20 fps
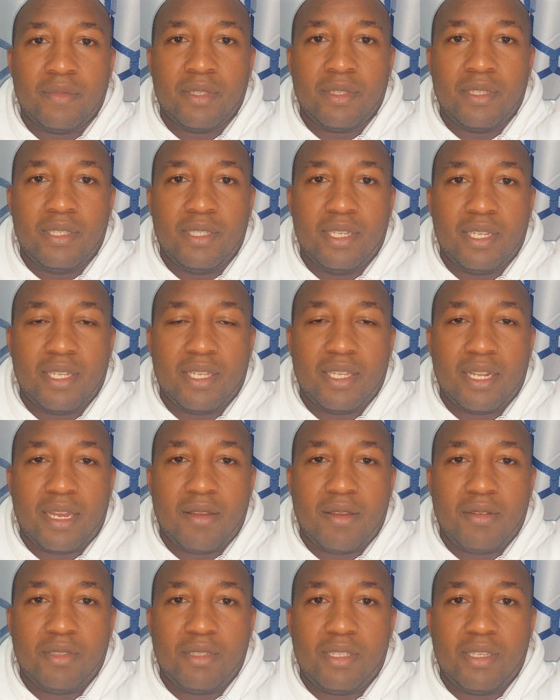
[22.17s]
Check it
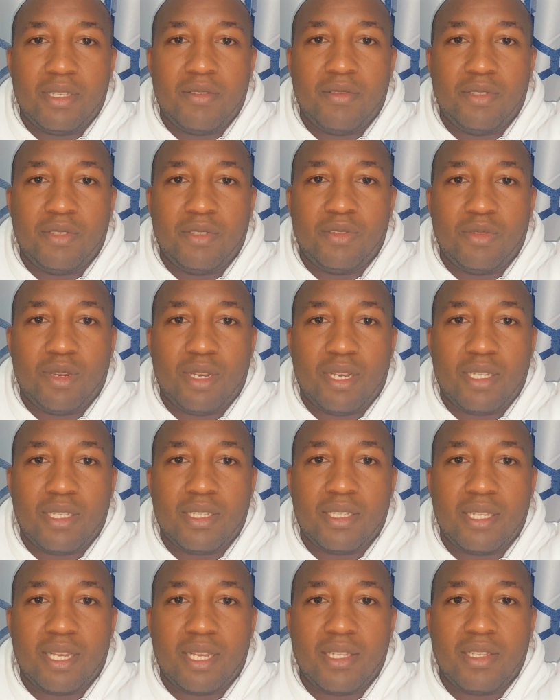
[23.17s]
out. If it
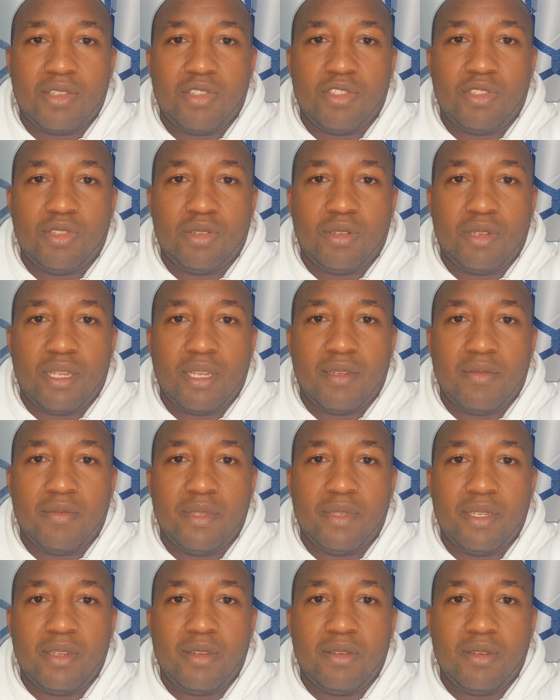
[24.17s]
works, as usual, let
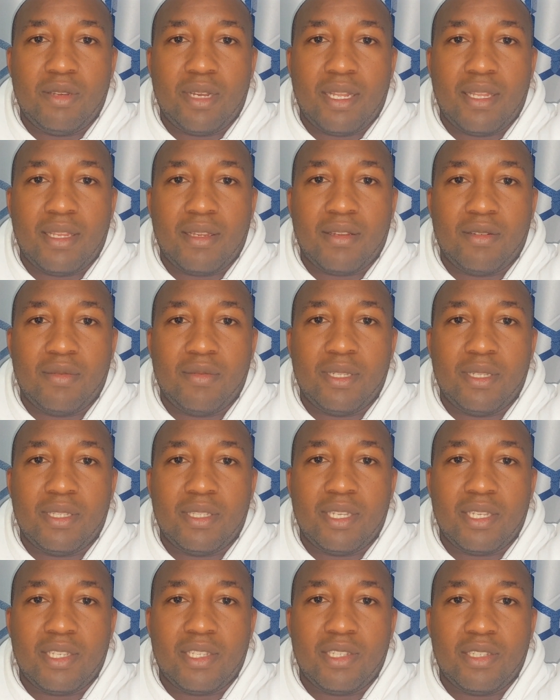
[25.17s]
me know at the comment
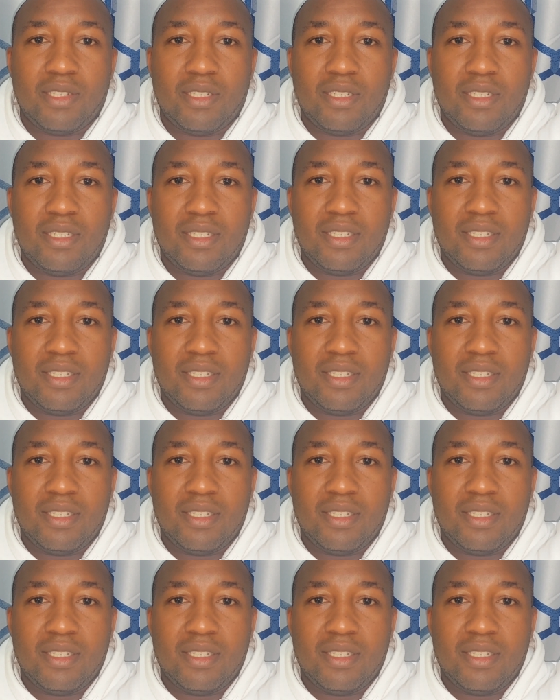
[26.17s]
section.